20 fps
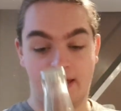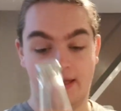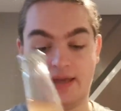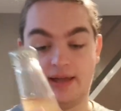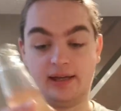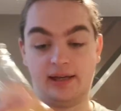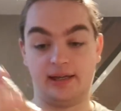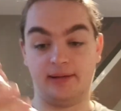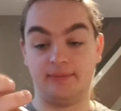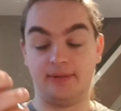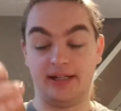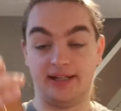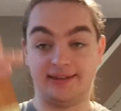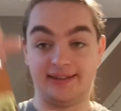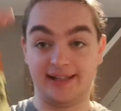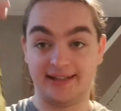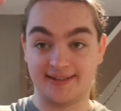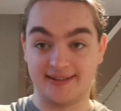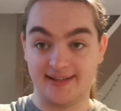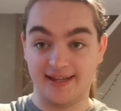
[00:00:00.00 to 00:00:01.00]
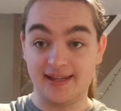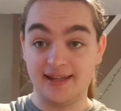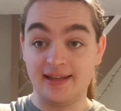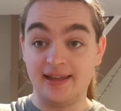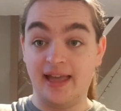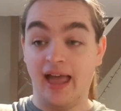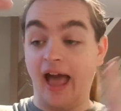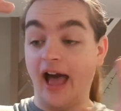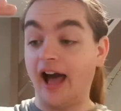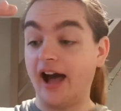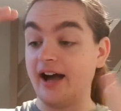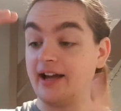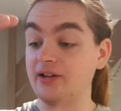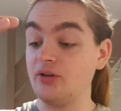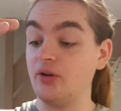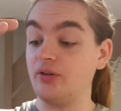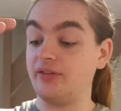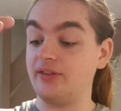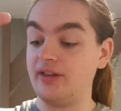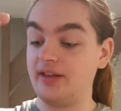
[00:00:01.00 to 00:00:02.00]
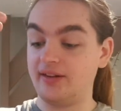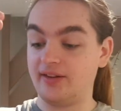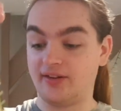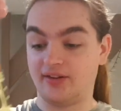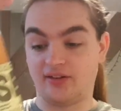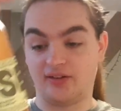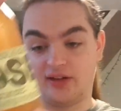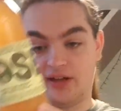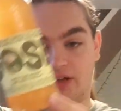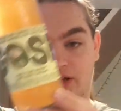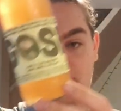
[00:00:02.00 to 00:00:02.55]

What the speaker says: And that's it. I got this,